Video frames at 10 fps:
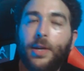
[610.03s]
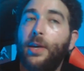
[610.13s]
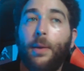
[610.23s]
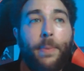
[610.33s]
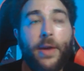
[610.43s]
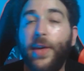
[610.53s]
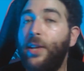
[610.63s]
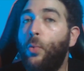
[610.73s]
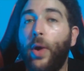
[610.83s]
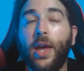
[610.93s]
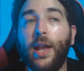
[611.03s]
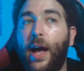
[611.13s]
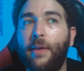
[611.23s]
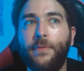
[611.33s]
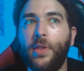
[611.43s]
Compare that to Wayne,
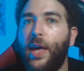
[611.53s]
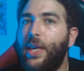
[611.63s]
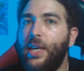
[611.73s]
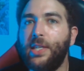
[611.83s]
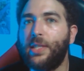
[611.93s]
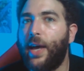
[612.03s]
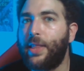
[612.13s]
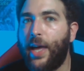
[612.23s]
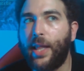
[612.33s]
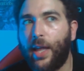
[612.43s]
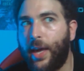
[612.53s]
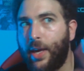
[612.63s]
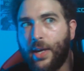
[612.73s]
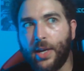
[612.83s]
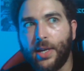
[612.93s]
I feel like he's like that like
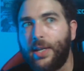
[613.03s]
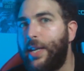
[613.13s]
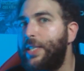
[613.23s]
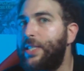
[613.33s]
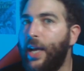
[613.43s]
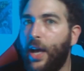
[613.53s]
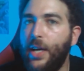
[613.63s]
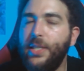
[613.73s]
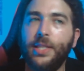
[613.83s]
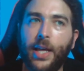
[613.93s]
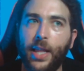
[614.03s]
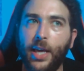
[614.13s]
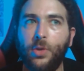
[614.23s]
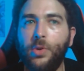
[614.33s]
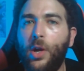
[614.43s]
distant cousin that
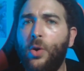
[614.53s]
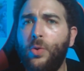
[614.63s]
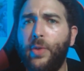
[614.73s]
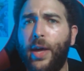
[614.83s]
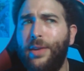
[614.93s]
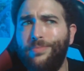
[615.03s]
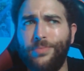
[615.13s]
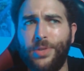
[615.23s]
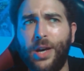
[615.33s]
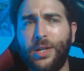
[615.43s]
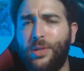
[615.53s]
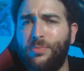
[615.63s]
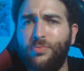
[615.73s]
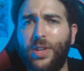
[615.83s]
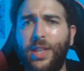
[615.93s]
like, you know, like y'all are
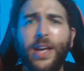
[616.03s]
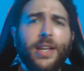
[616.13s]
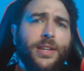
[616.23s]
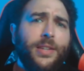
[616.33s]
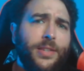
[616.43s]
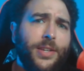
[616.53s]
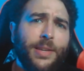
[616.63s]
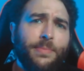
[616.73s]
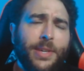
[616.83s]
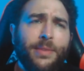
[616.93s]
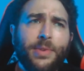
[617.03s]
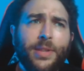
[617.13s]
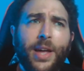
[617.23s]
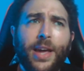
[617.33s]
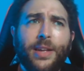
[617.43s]
related, you know what I mean? But
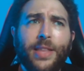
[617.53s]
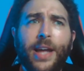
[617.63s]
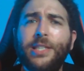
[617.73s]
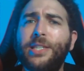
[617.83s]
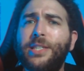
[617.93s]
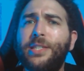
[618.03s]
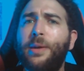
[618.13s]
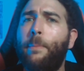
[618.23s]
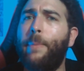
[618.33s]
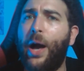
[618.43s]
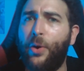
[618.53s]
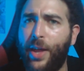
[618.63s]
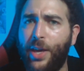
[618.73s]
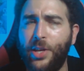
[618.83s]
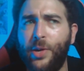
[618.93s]
like that's about
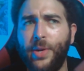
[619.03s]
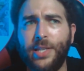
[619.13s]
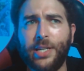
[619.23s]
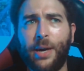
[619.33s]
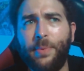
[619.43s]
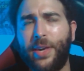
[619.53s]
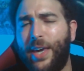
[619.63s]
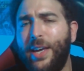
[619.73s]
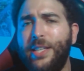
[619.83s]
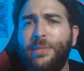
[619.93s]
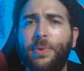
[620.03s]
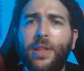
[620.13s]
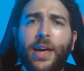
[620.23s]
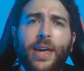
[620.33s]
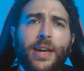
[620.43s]
it. You know, he has a couple kids, but
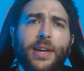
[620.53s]
like